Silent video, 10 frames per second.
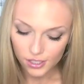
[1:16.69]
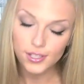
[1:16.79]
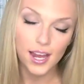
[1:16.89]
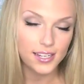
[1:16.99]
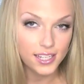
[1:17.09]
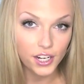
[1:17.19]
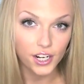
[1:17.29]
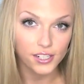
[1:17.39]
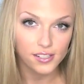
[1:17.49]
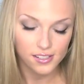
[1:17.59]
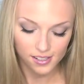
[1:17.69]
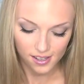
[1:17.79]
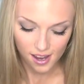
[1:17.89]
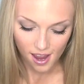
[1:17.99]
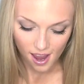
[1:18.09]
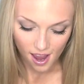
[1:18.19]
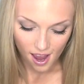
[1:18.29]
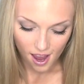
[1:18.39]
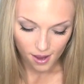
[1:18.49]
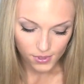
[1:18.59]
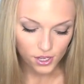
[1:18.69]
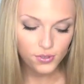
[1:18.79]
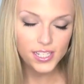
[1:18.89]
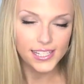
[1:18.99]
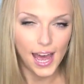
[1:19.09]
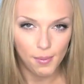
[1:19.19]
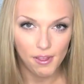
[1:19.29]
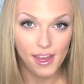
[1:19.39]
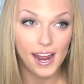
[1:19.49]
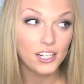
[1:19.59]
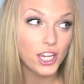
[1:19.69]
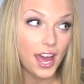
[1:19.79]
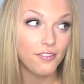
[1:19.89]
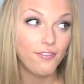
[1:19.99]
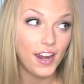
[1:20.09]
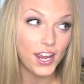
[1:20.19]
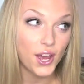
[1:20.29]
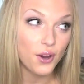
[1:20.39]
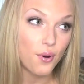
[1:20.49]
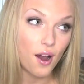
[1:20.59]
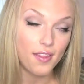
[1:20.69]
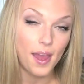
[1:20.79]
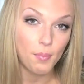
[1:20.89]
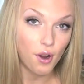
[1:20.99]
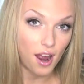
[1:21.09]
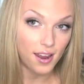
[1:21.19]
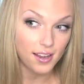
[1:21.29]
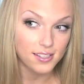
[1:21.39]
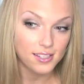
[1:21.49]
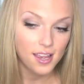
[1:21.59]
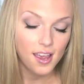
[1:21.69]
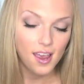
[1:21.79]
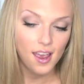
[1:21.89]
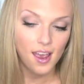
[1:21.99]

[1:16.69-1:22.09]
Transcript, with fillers: There was a lot of tears um, so I was really sad about that. I actually had a video on that product